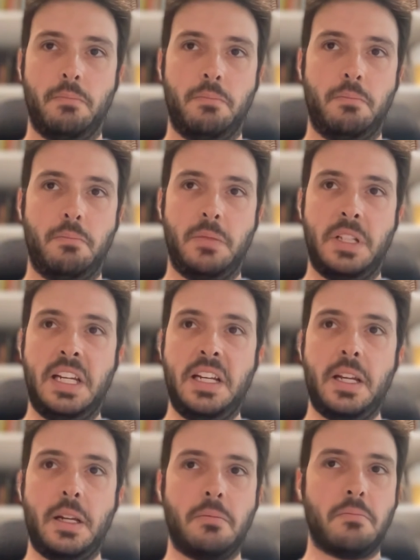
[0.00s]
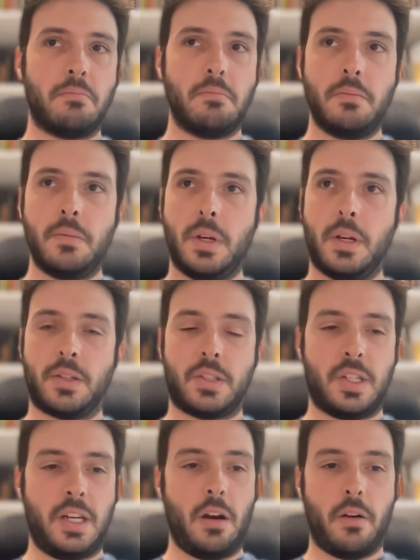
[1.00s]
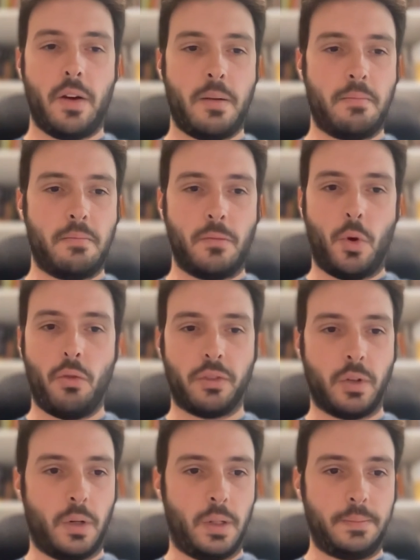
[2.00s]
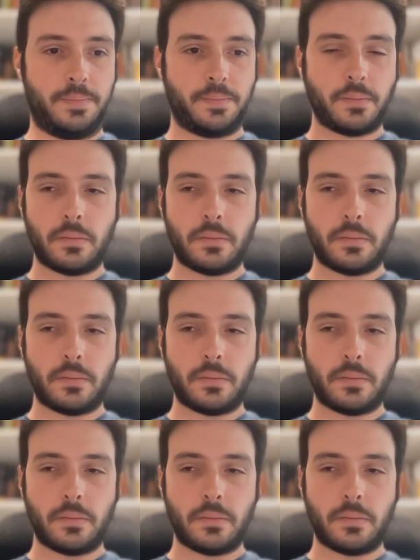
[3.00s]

needing a CRM overhaul